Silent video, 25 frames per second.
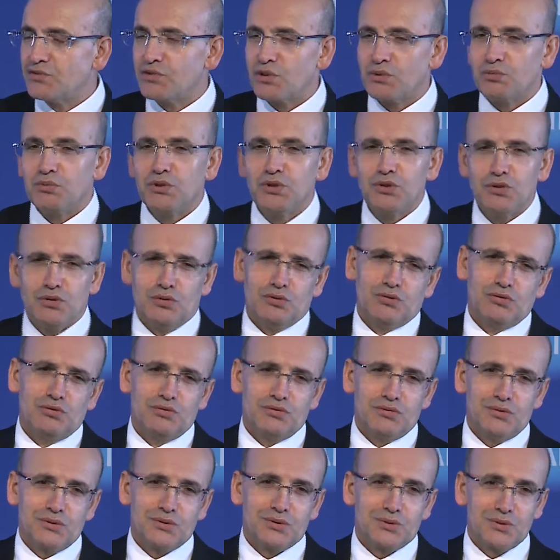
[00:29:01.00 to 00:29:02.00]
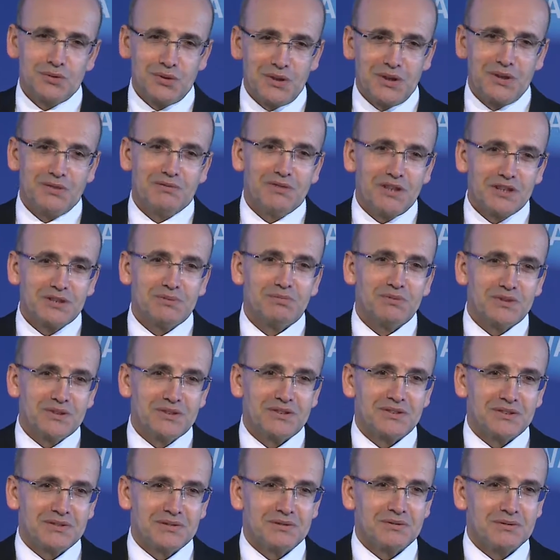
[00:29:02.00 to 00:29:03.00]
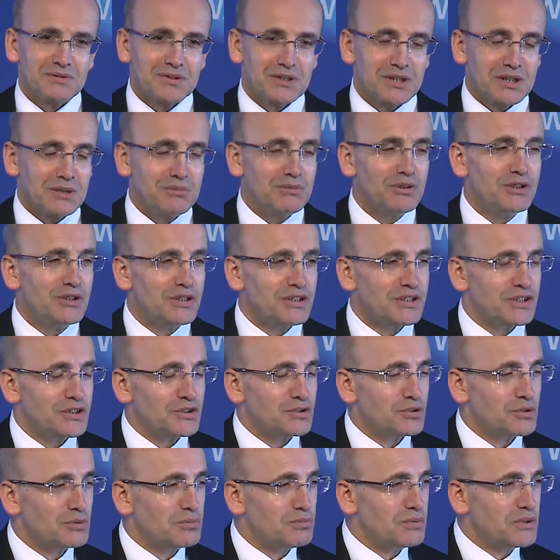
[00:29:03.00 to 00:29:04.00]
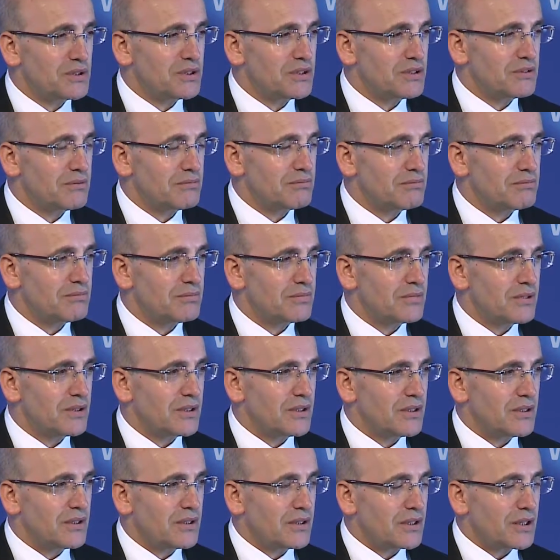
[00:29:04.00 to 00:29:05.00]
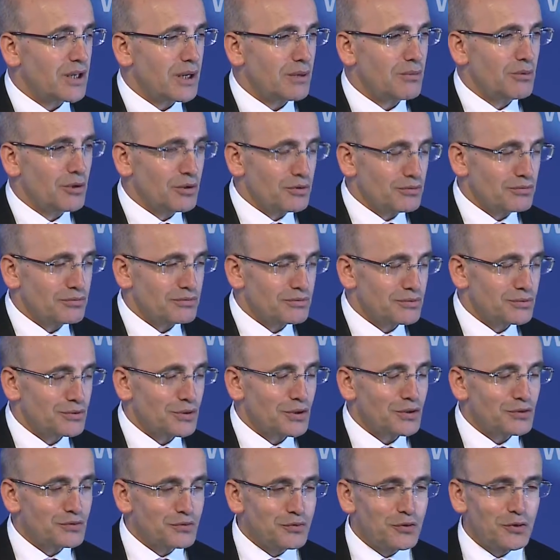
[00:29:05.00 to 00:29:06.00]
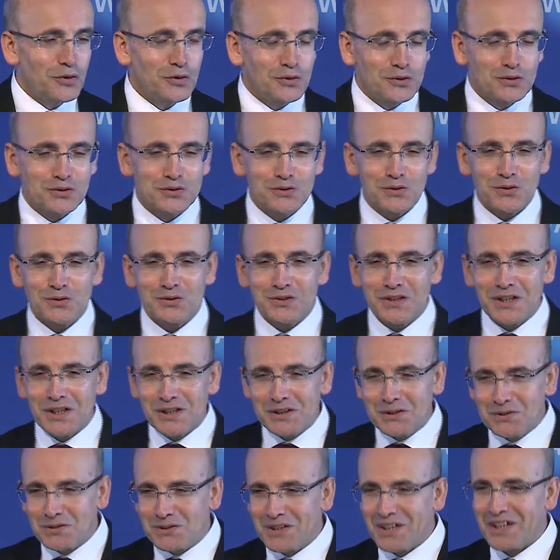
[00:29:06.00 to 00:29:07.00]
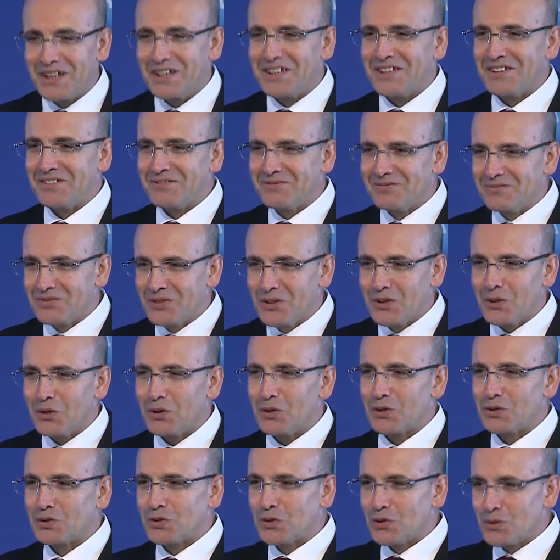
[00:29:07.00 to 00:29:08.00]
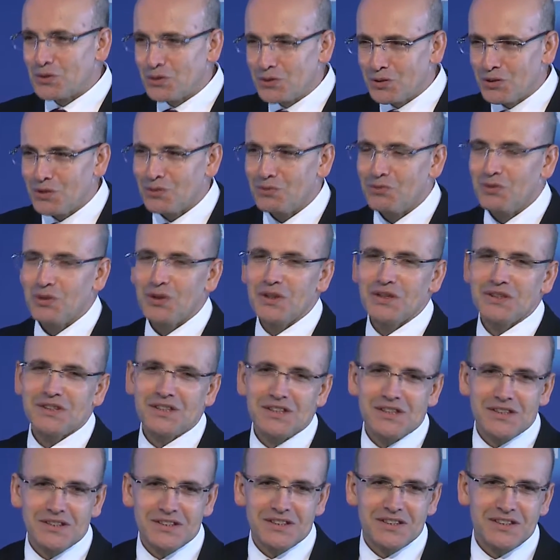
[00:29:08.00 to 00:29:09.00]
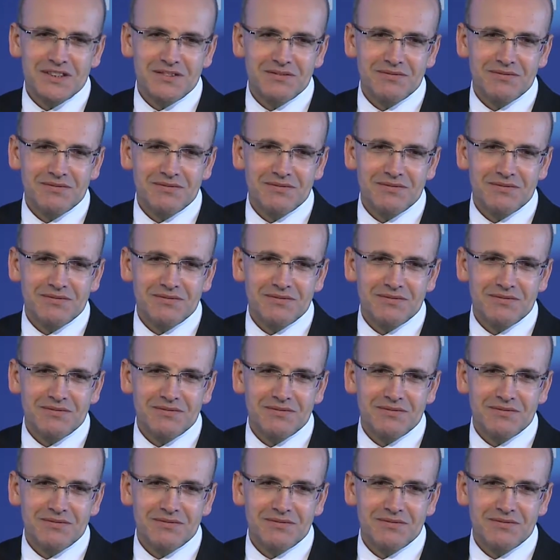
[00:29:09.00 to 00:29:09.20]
from you to investment community should be, come on, don't focus on day-to-day or short-term volatility.